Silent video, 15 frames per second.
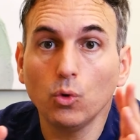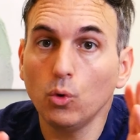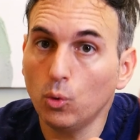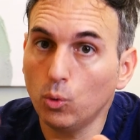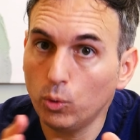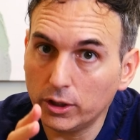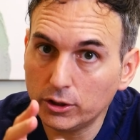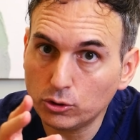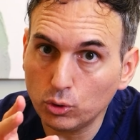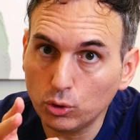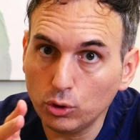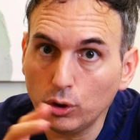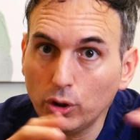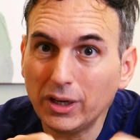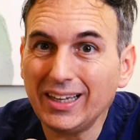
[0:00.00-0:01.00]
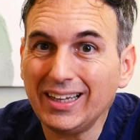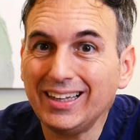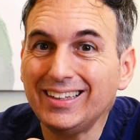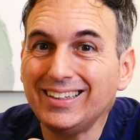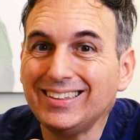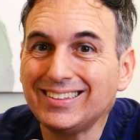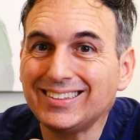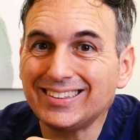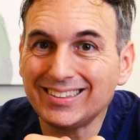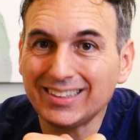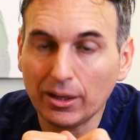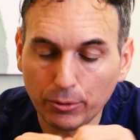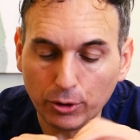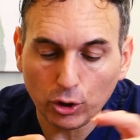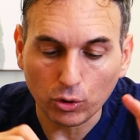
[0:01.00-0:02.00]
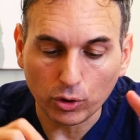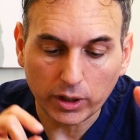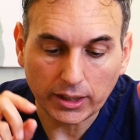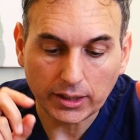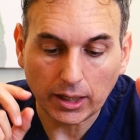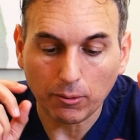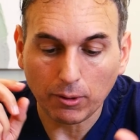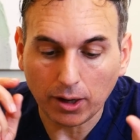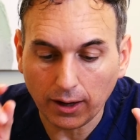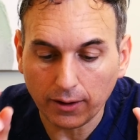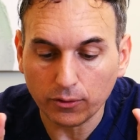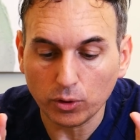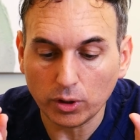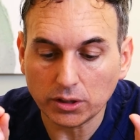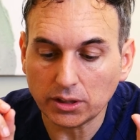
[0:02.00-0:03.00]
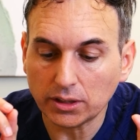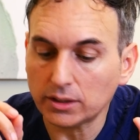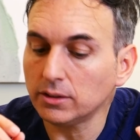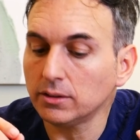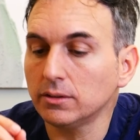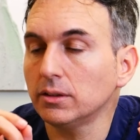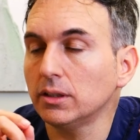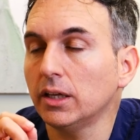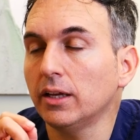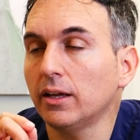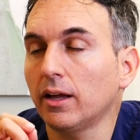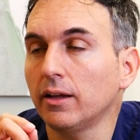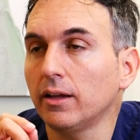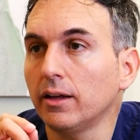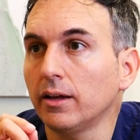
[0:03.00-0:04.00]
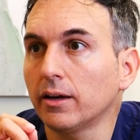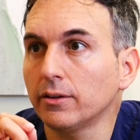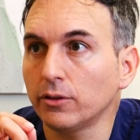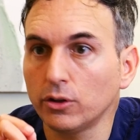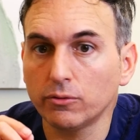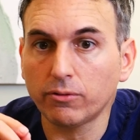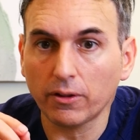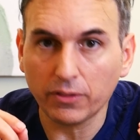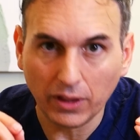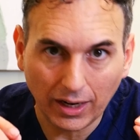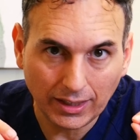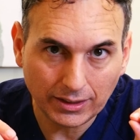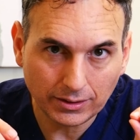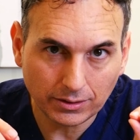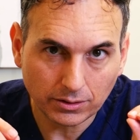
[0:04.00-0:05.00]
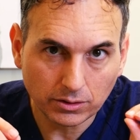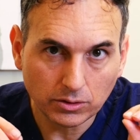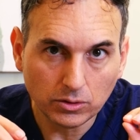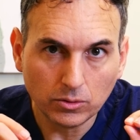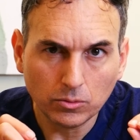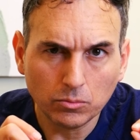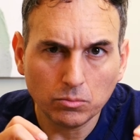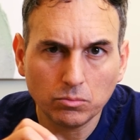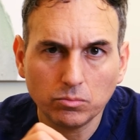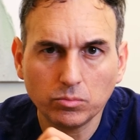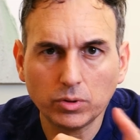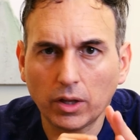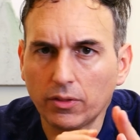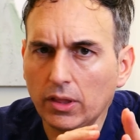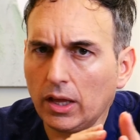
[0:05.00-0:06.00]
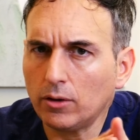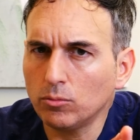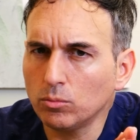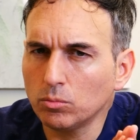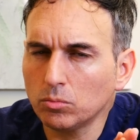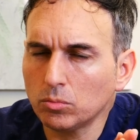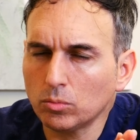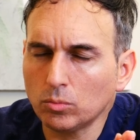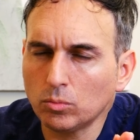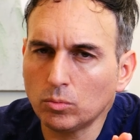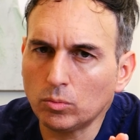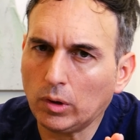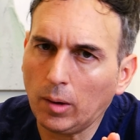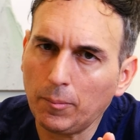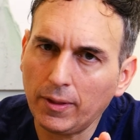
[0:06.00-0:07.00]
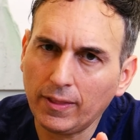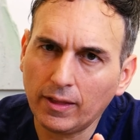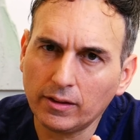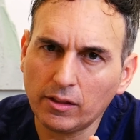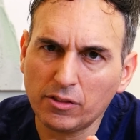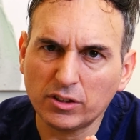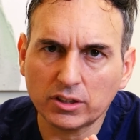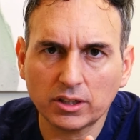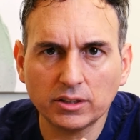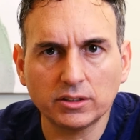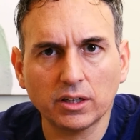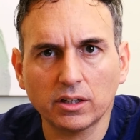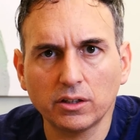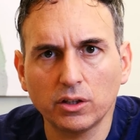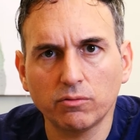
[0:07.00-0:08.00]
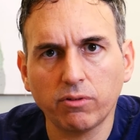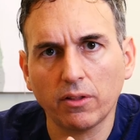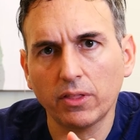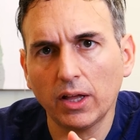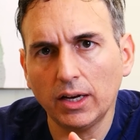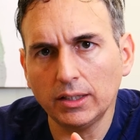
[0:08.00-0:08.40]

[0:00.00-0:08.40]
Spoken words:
There was a study, and it was seen that by working on this exercise facials, an average of 16 facial exercises were done.